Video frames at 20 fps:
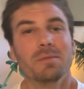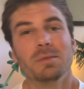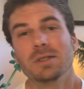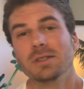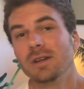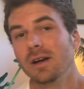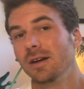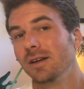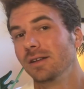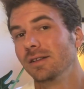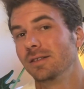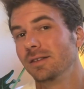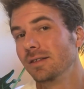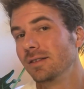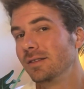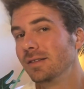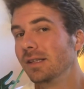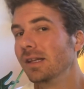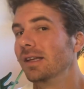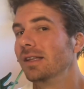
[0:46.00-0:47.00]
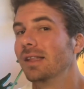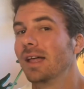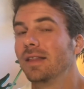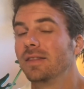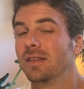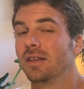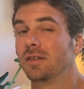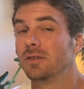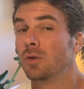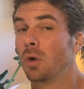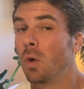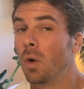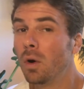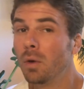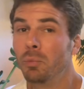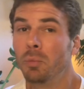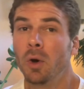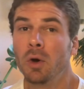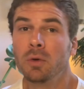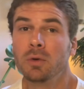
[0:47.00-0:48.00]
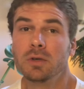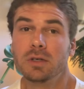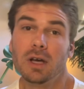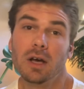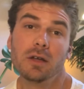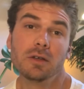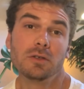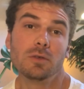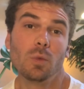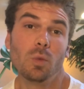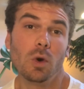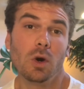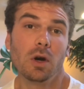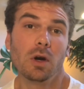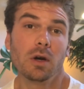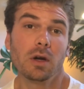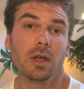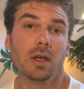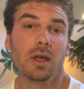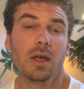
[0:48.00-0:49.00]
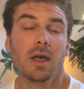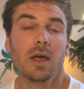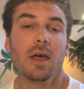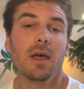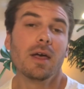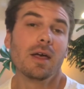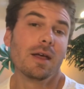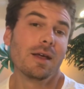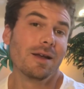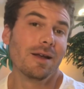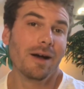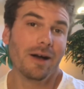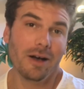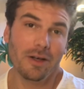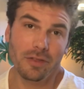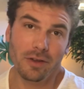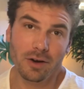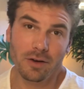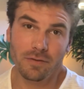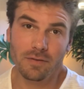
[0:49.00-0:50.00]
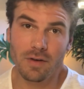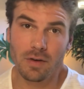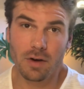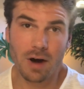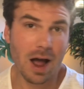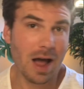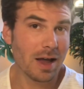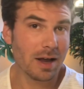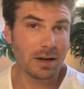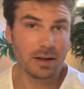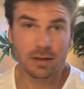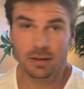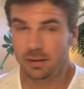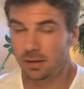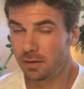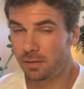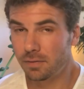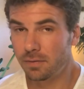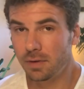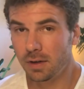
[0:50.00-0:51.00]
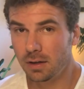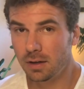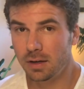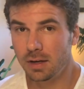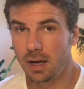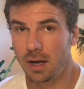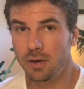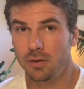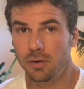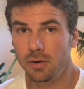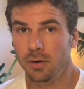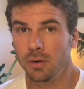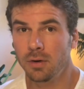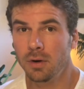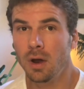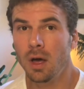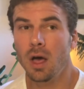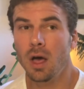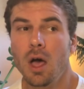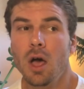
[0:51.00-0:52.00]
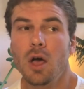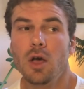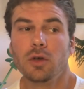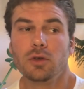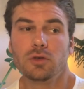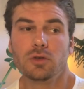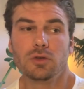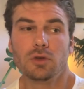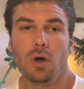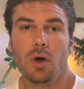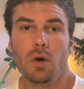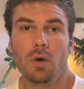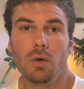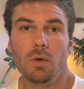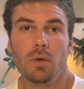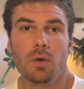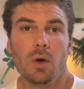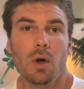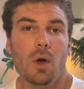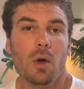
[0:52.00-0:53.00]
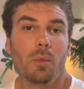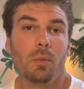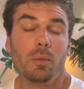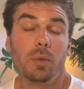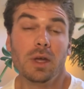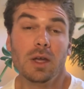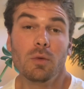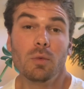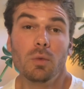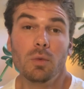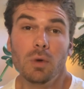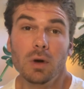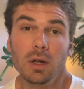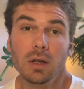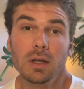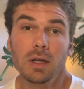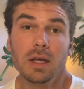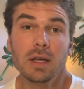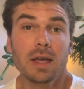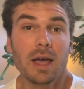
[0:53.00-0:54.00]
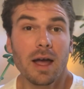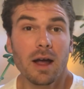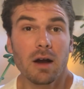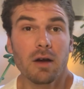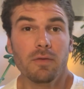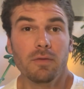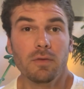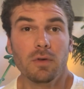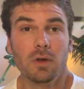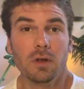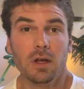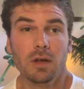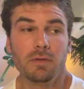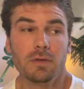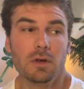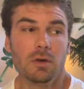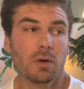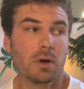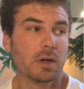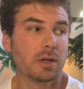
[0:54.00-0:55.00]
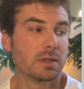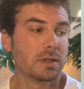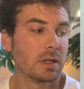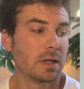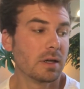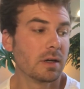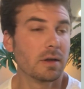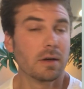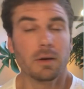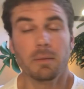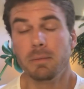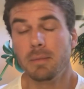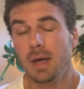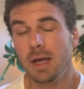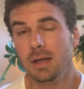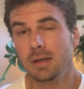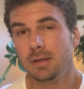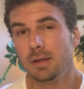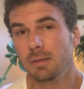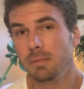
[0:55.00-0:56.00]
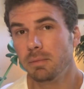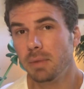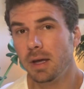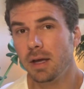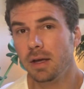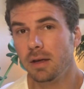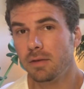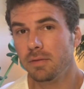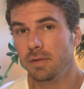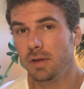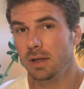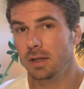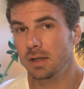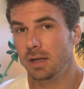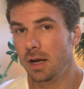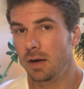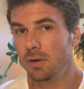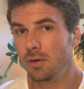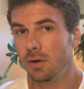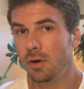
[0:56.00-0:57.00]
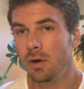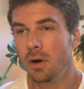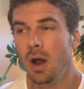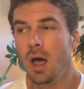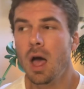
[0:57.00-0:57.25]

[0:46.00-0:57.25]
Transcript: starting to see that this hormone does work in other varieties of philodendron. So be really careful if you are seeing an amazing pink philodendron